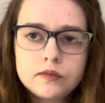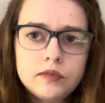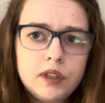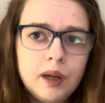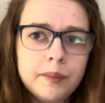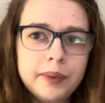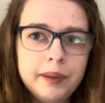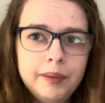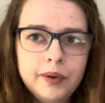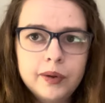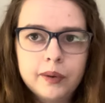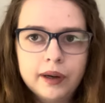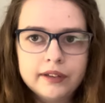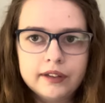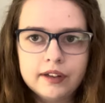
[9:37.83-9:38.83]
And people
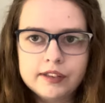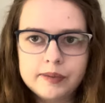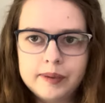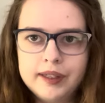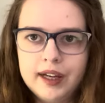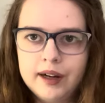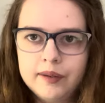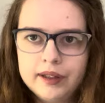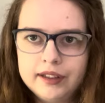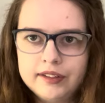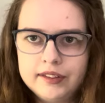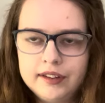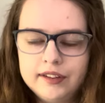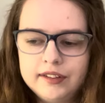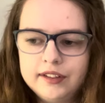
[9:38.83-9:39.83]
always ask me how I can see
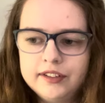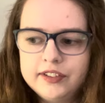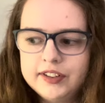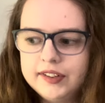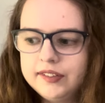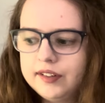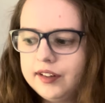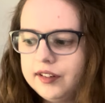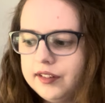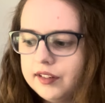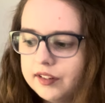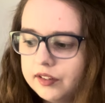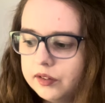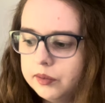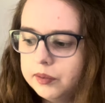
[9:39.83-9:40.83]
the stitches, and
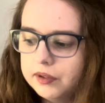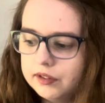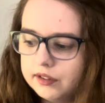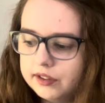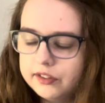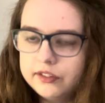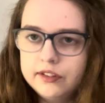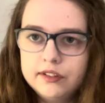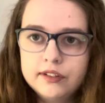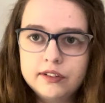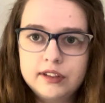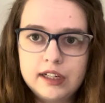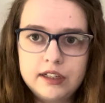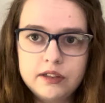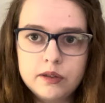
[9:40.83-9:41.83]
to be honest, you just
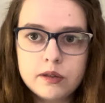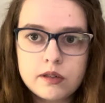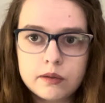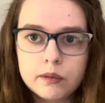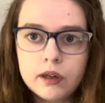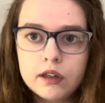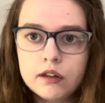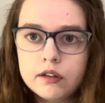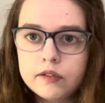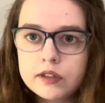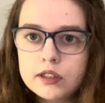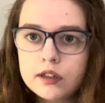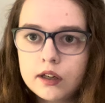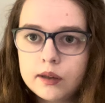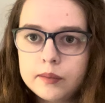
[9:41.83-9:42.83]
get used to it over
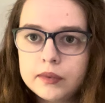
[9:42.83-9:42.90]
time.